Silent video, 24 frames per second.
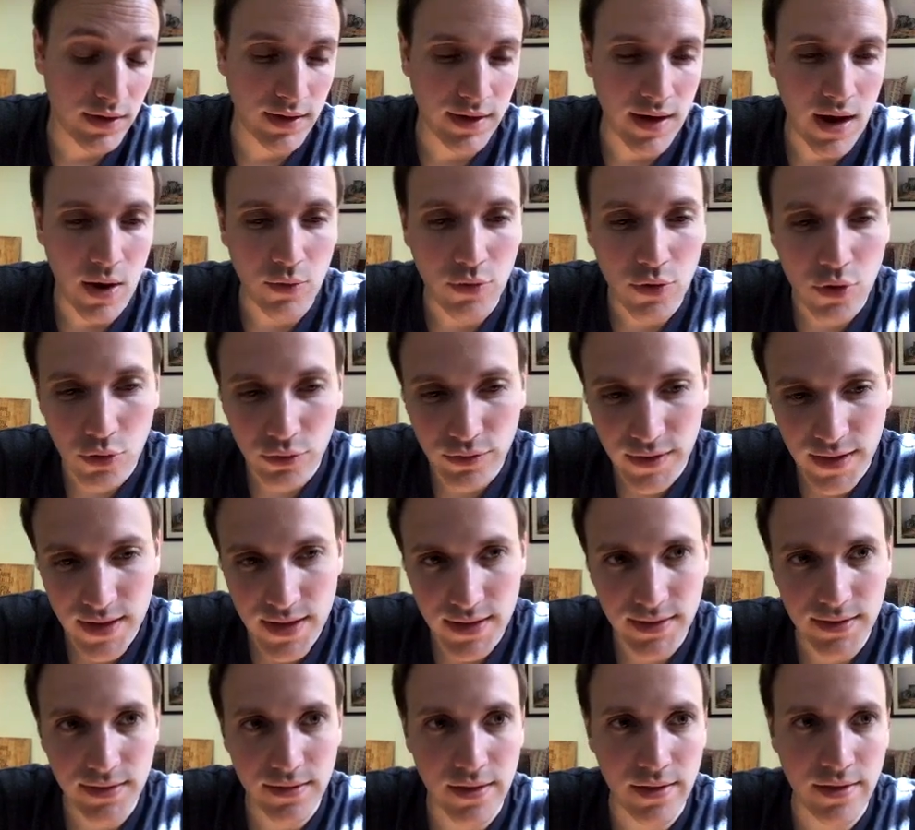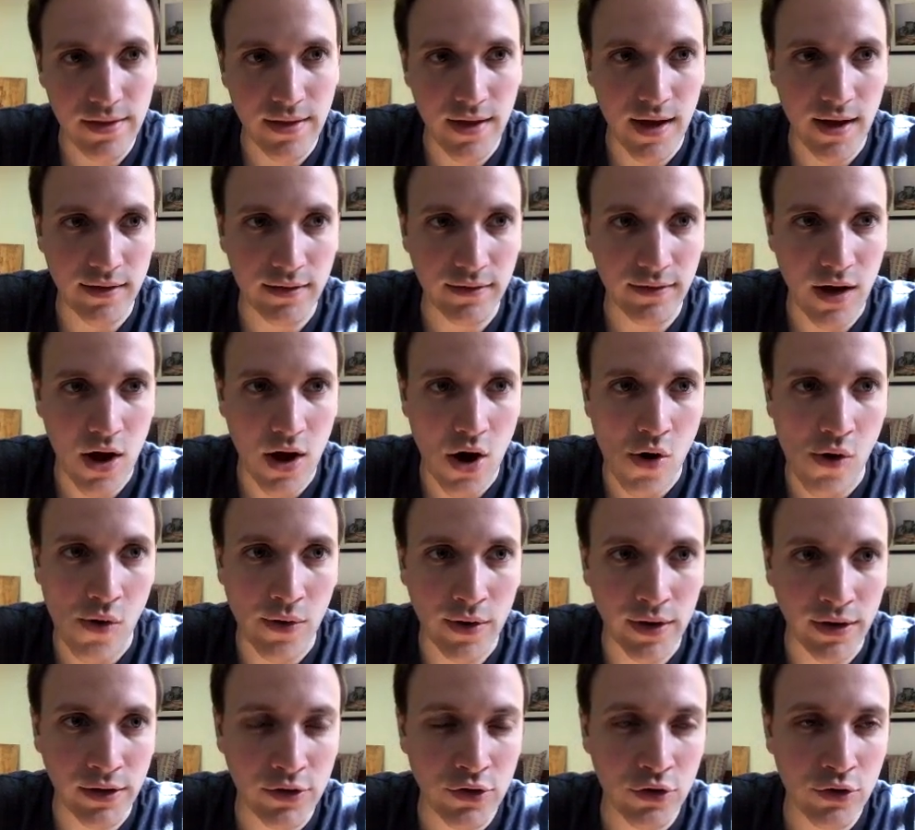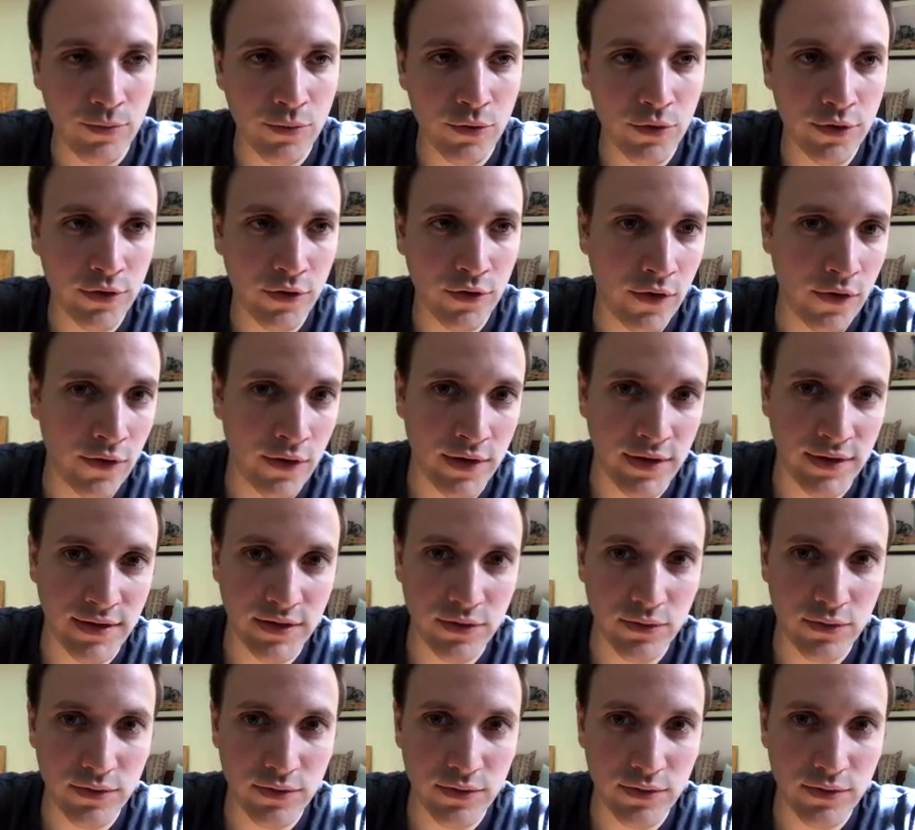Now notice that our interpreter is